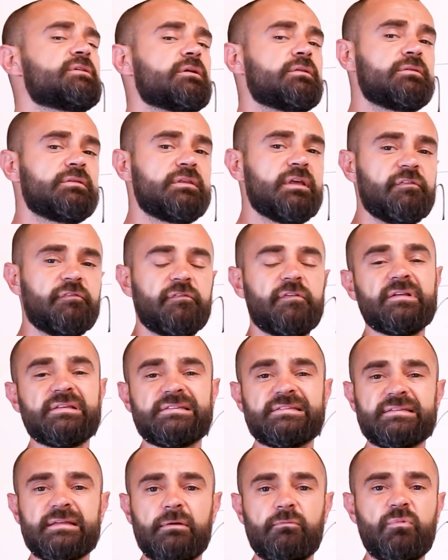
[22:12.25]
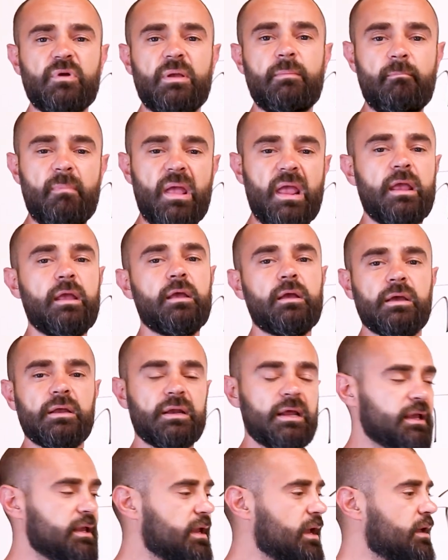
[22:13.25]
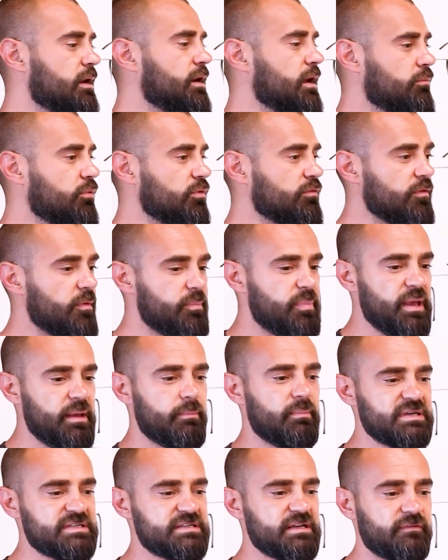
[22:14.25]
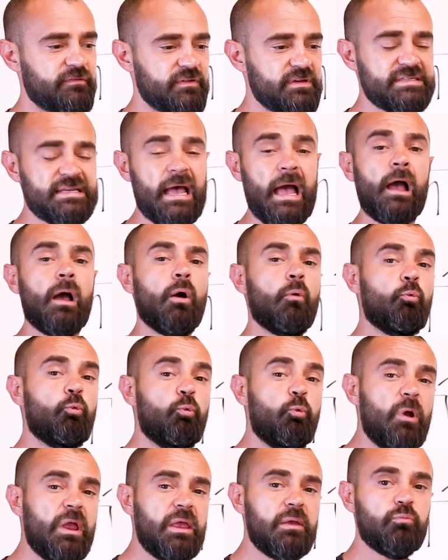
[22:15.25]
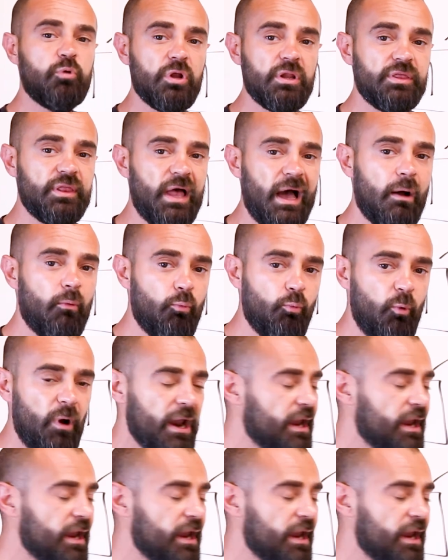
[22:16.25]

The difference that we make, and again I will repeat myself, is we will not